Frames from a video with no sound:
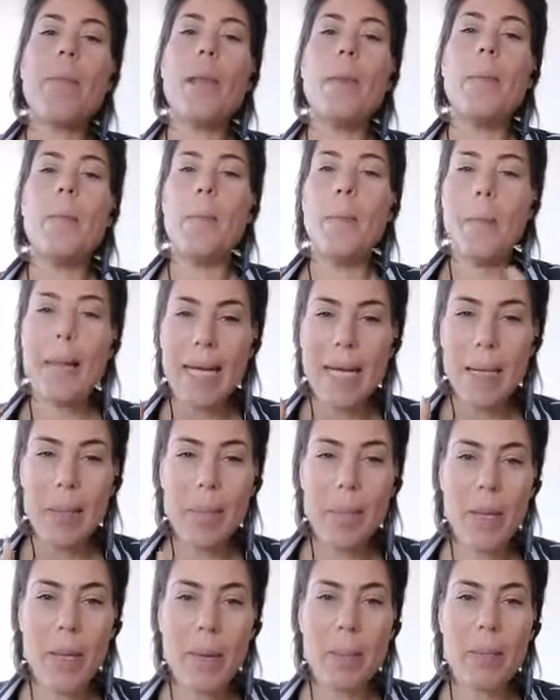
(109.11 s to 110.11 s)
many
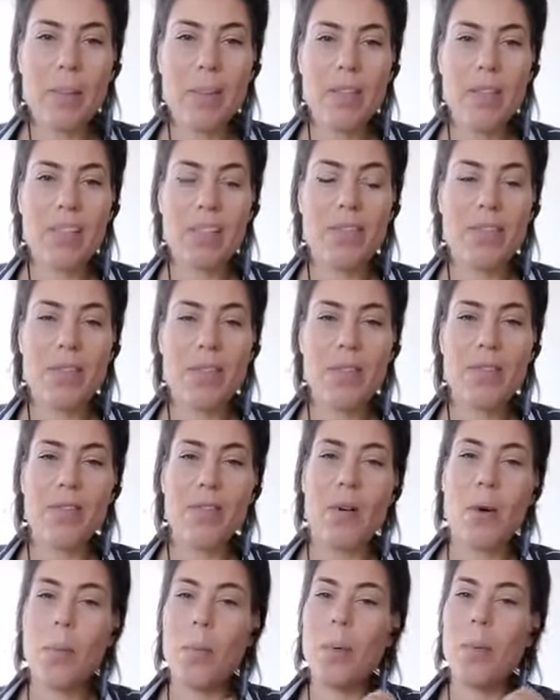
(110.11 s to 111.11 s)
people suffer
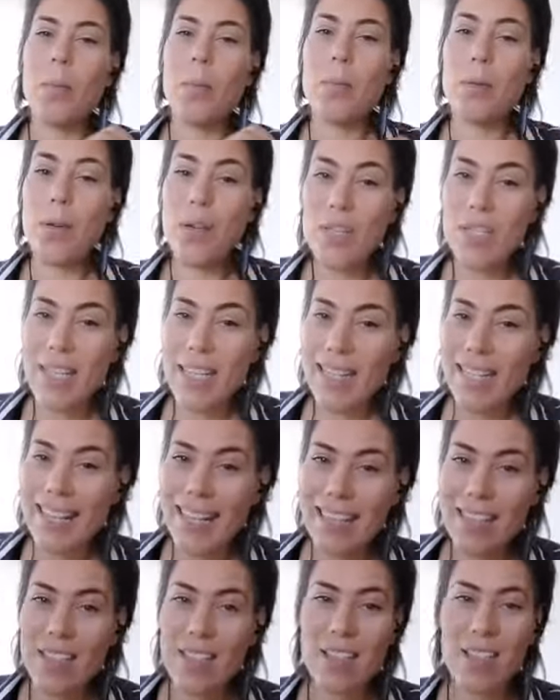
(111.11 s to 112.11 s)
from prostate
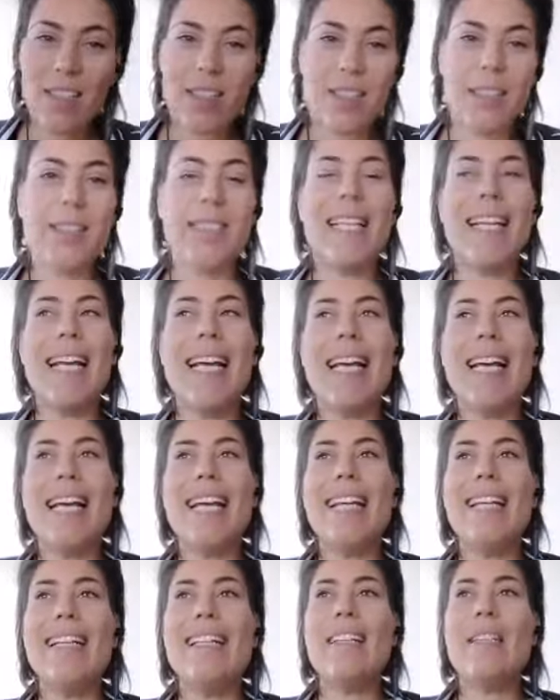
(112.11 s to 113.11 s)
cancer,
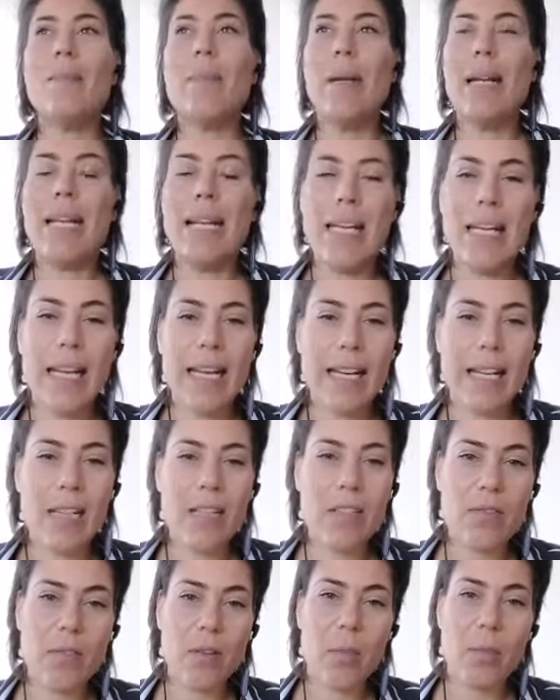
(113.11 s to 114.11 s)
and many
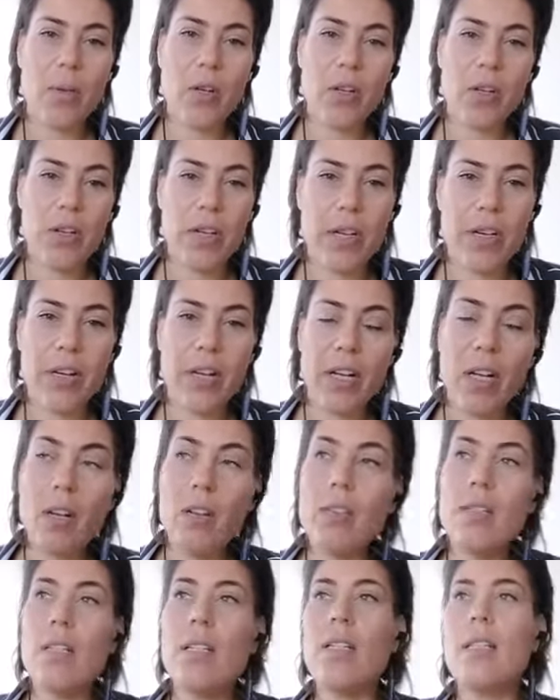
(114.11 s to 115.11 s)
ladies from urinary
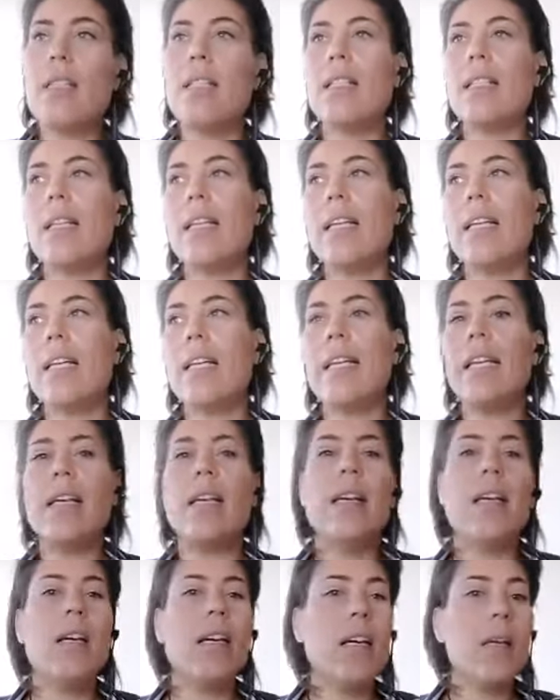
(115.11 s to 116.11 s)
incontinency,
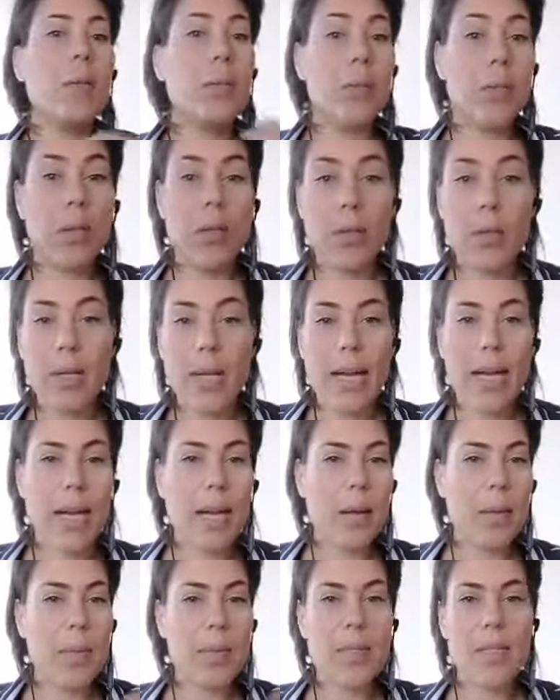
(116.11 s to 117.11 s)

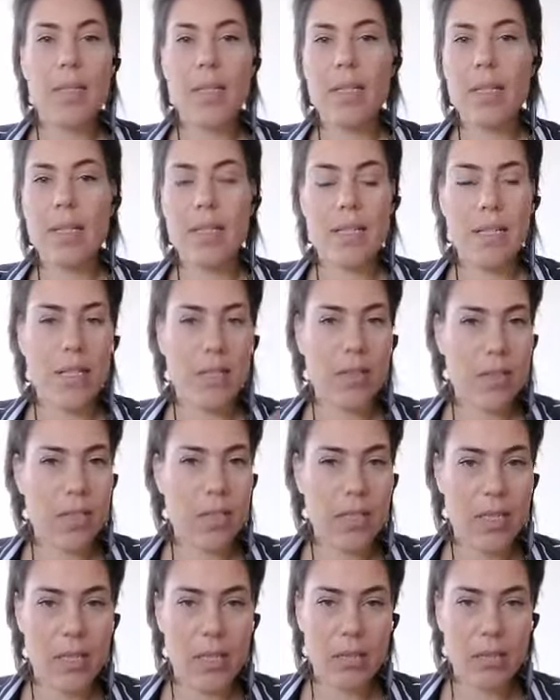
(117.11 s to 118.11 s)
prolapse, etc.,
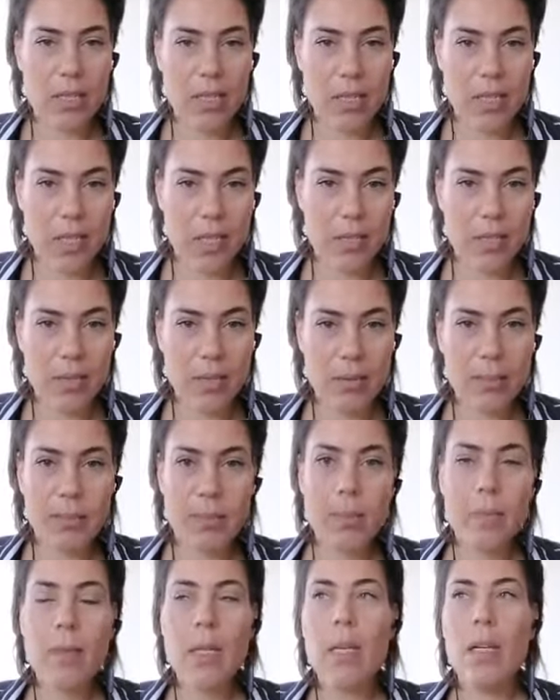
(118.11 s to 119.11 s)
etc., etc.
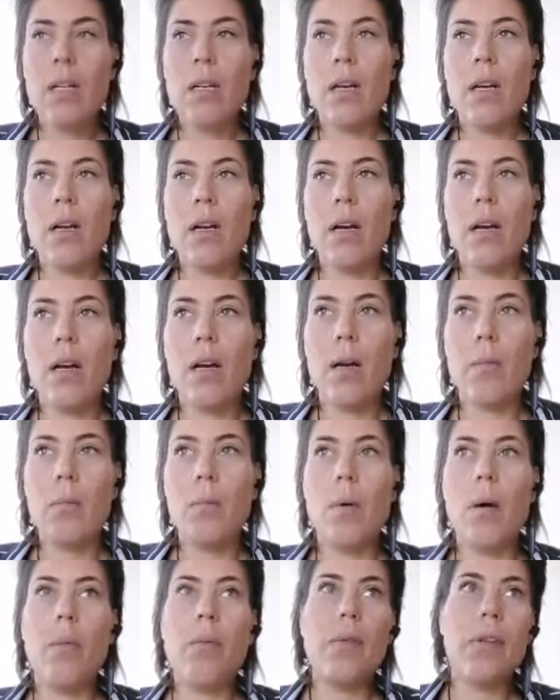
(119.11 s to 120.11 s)

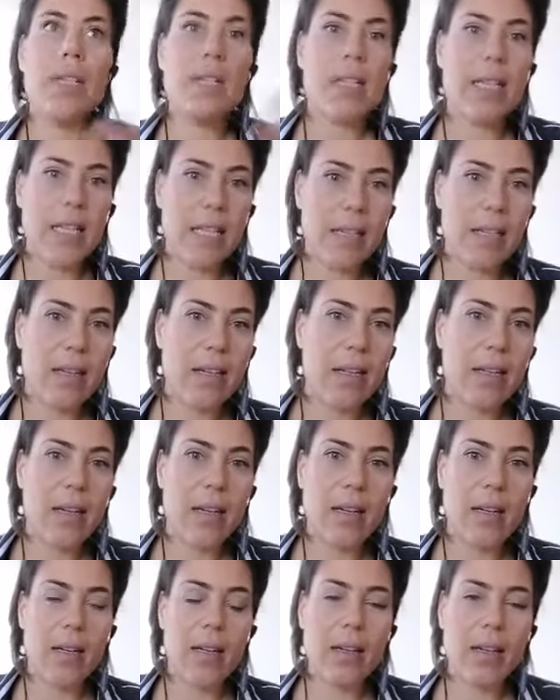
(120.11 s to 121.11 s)
Obviously,
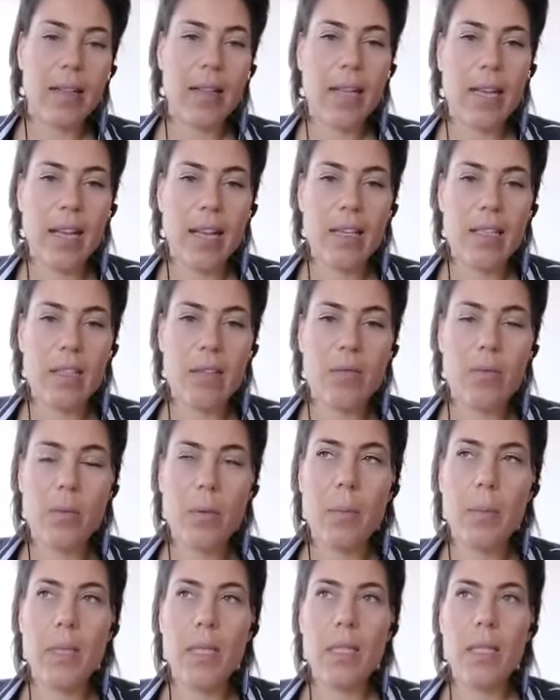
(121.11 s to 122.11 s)
in the case of
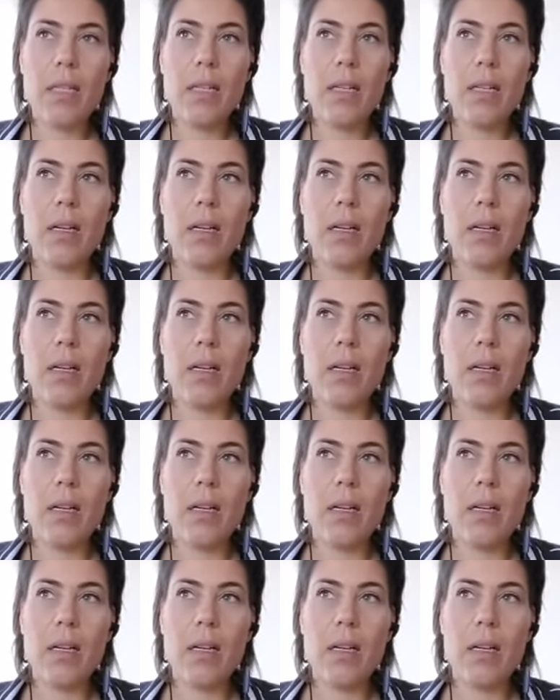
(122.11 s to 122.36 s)
women,